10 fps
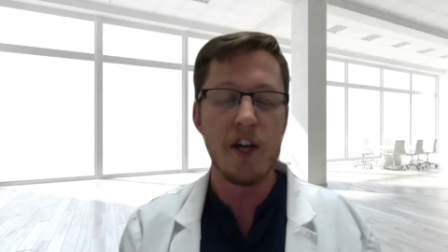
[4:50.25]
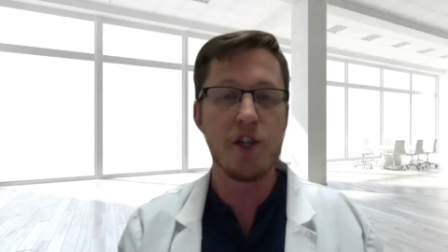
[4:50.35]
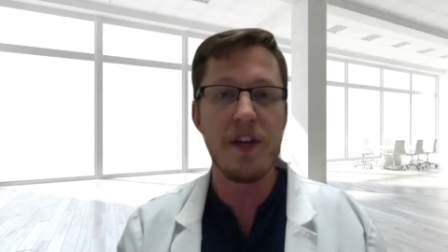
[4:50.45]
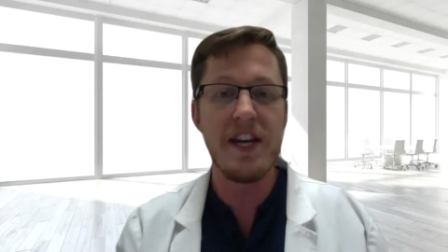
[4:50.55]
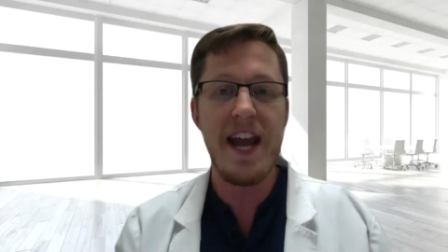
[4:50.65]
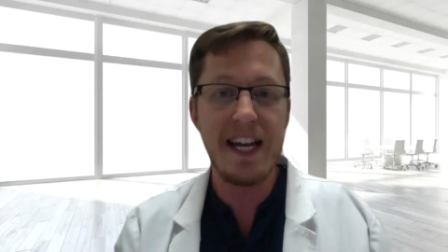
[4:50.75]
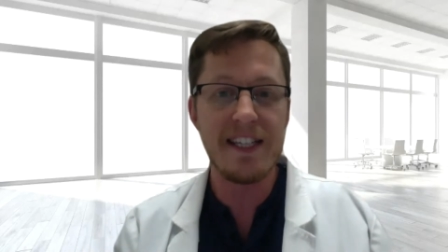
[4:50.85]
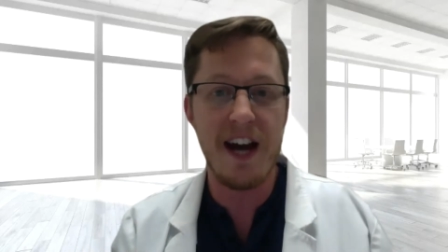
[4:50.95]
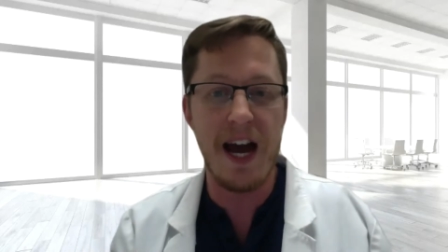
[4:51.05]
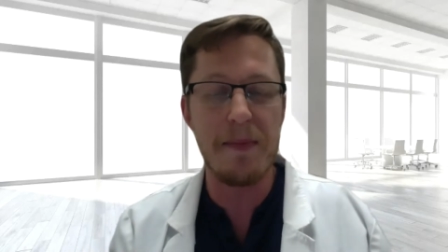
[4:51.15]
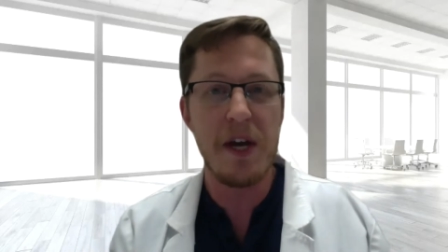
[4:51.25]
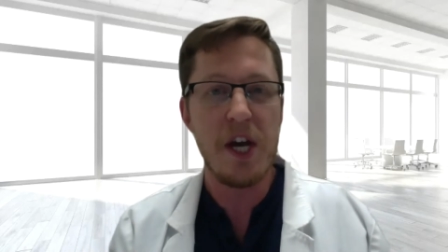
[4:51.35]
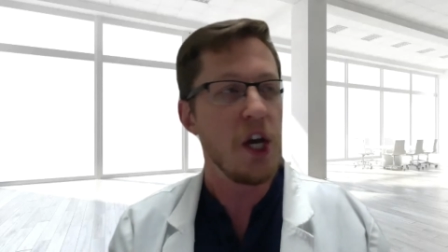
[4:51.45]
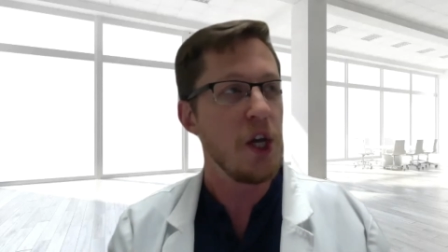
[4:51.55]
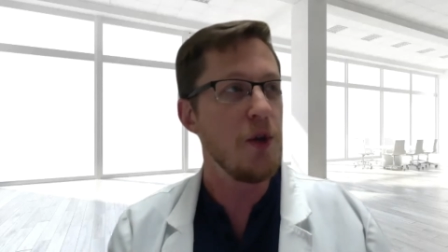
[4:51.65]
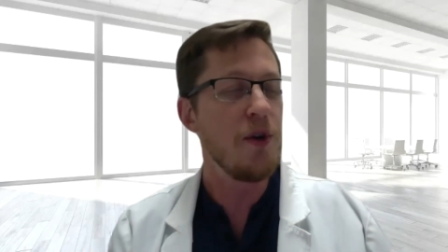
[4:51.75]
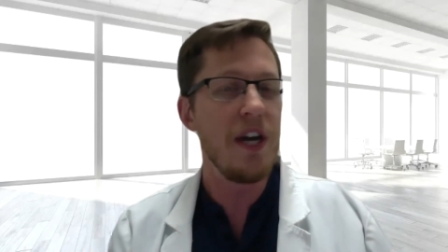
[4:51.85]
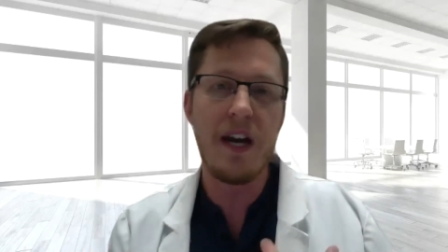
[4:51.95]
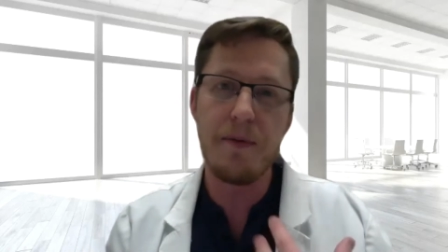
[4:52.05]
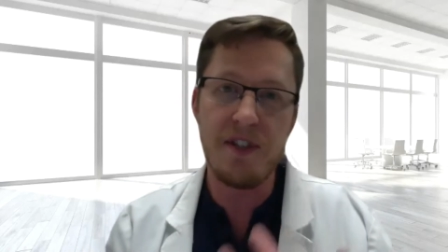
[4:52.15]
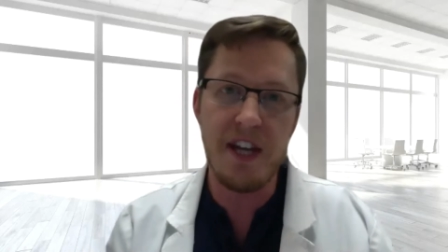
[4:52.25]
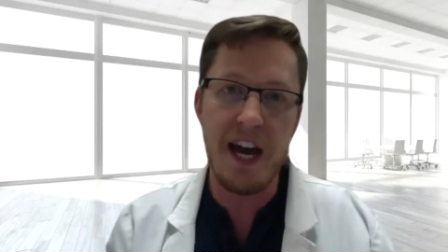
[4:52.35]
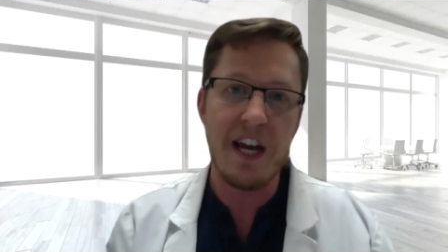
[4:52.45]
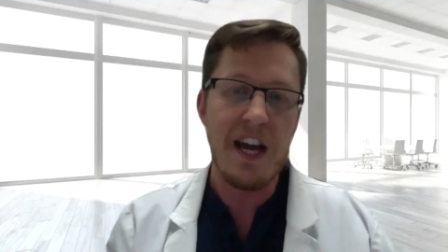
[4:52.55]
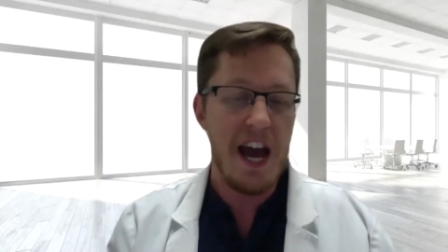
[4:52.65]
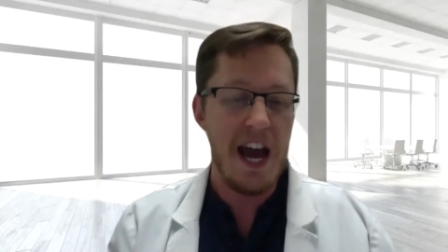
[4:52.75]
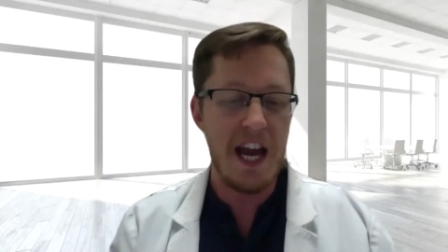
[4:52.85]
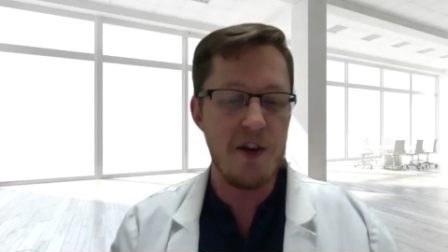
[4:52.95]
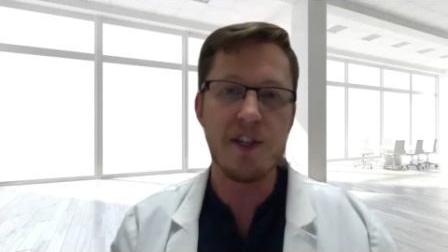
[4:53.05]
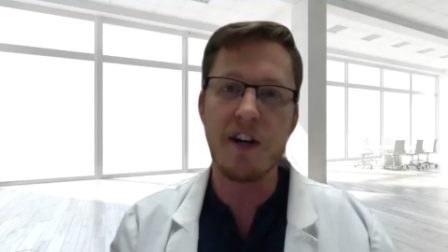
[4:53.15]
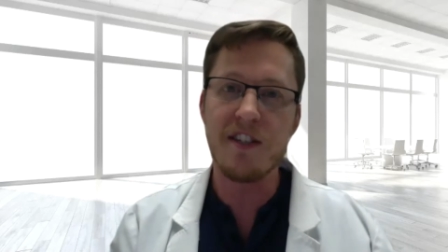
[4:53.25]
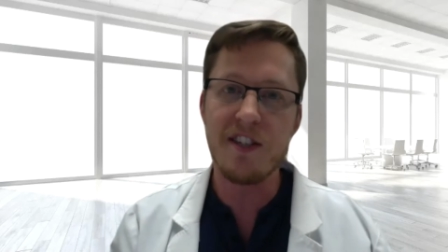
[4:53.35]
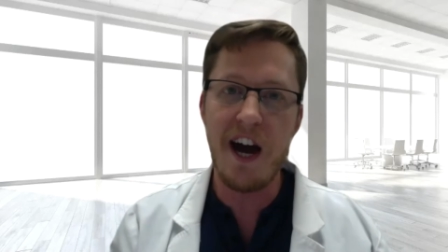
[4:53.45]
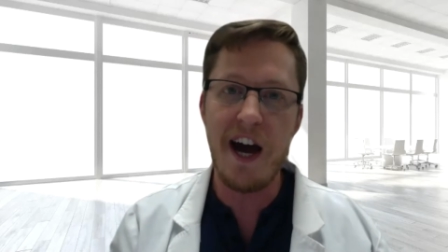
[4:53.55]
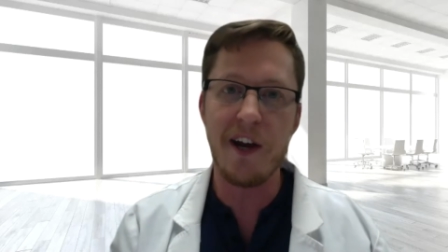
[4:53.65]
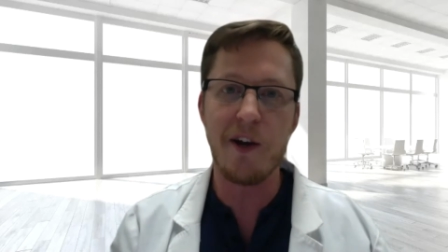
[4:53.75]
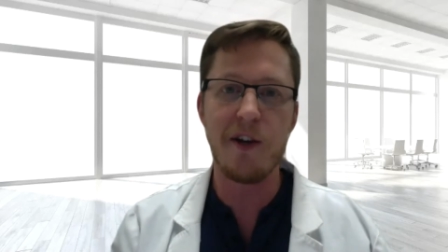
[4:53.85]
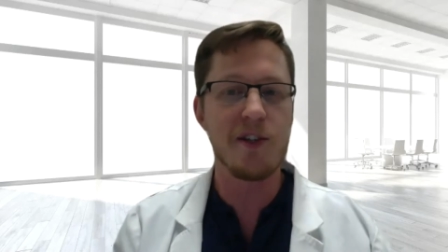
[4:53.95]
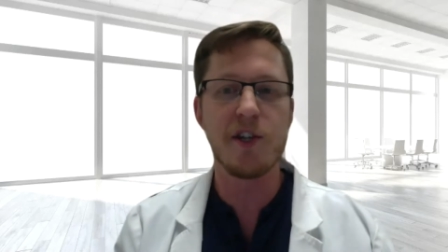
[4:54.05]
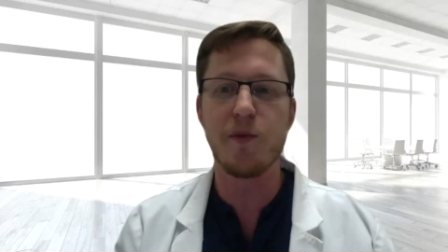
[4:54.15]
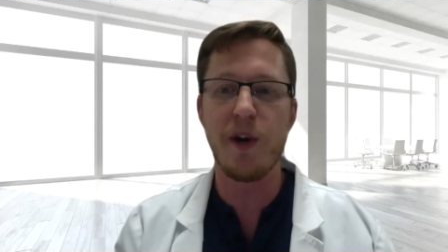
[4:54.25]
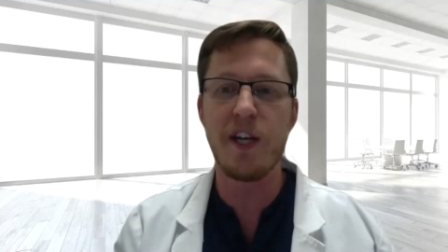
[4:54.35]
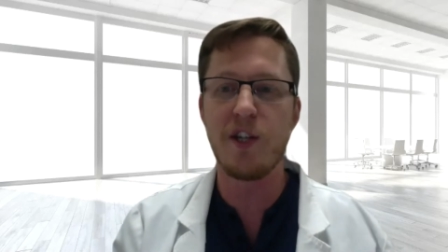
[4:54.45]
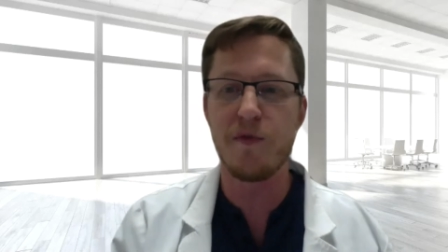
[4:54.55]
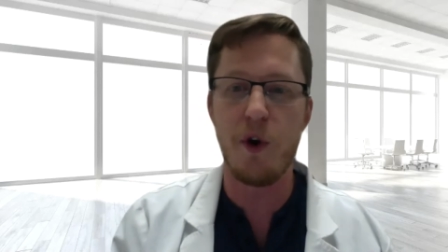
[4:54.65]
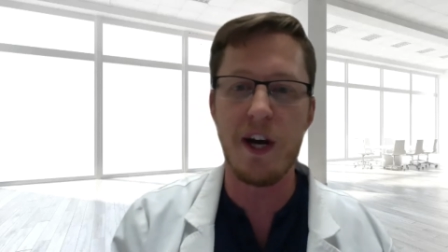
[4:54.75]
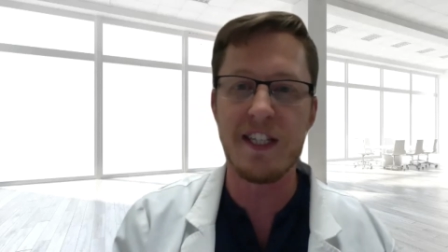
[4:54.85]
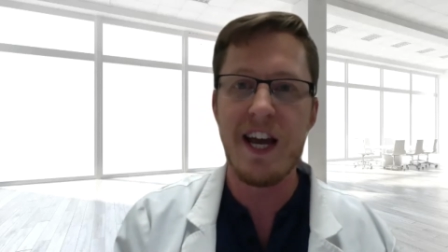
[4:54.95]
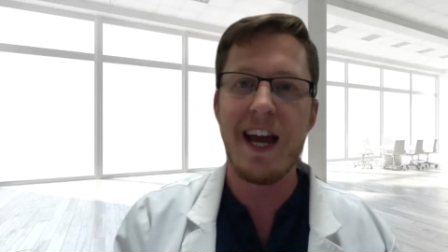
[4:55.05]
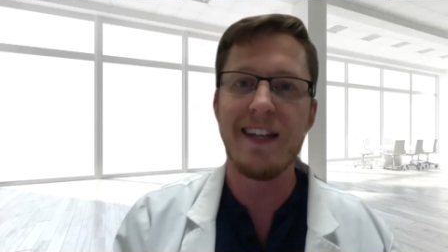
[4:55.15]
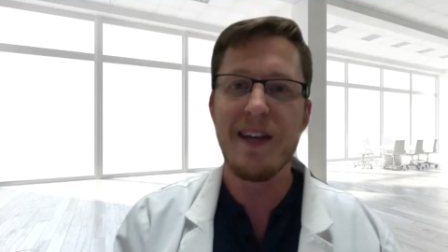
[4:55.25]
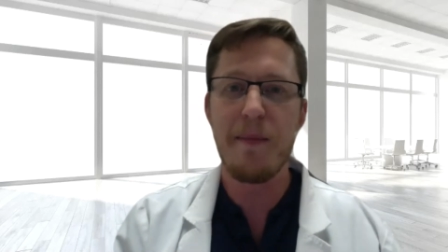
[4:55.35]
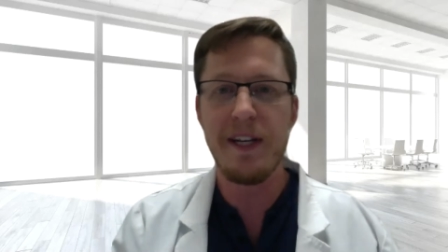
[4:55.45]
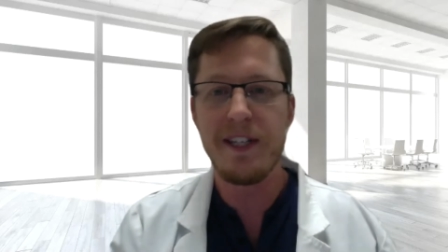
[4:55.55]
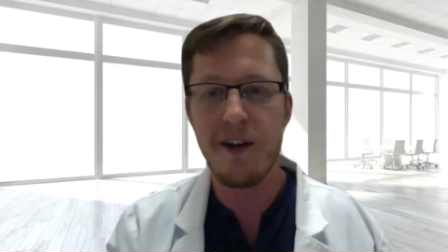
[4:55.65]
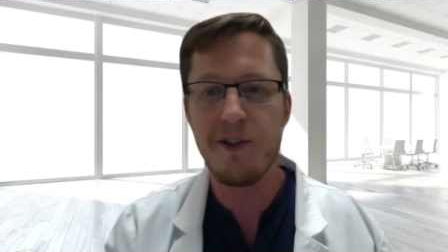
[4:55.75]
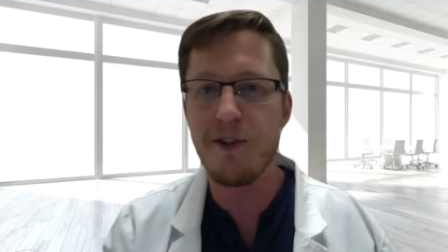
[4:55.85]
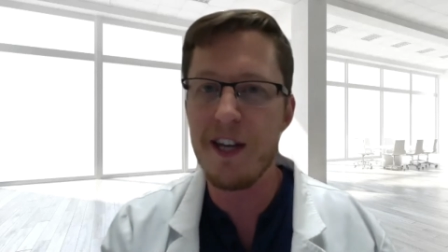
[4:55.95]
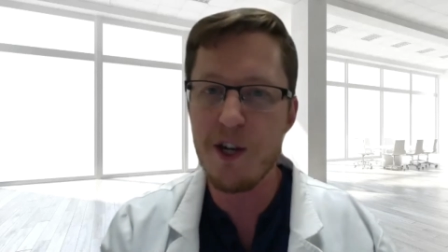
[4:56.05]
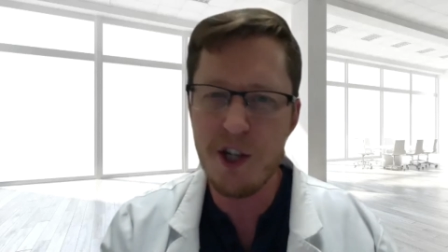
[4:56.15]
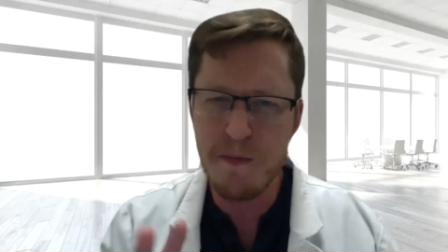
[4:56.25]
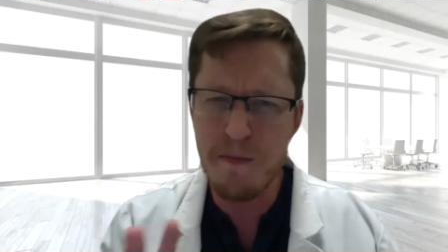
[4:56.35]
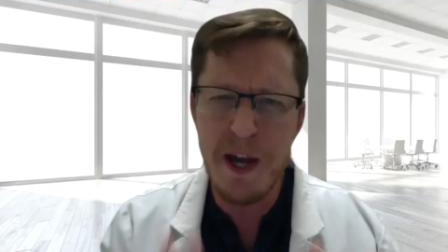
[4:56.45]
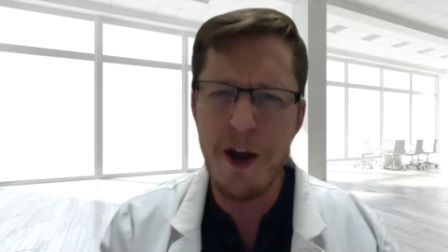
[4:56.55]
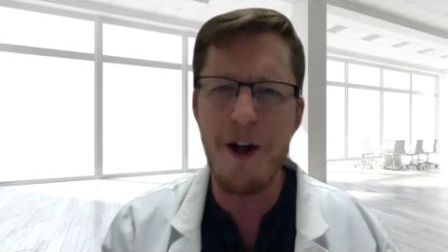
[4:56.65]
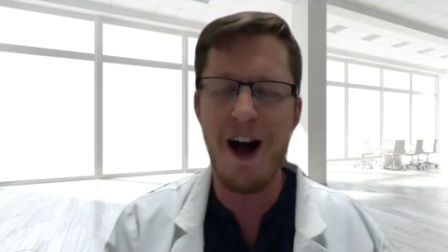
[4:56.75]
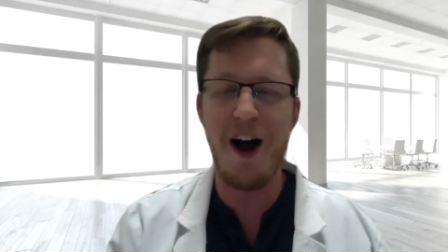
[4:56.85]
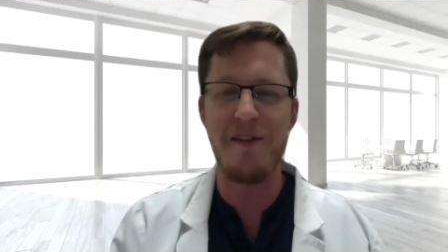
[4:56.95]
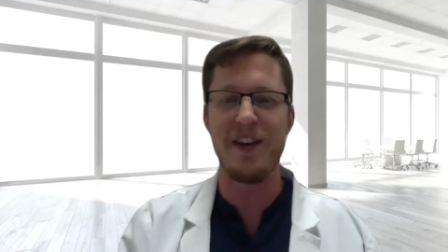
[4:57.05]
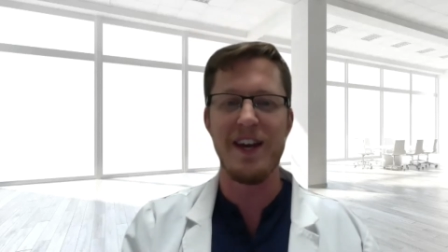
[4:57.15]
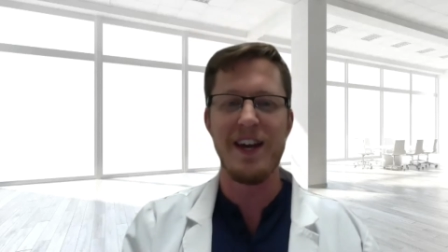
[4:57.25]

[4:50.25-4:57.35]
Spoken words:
So the next time you get upset and you start sighing or you start to raise your voice and somebody tells you that you're just being all huffy,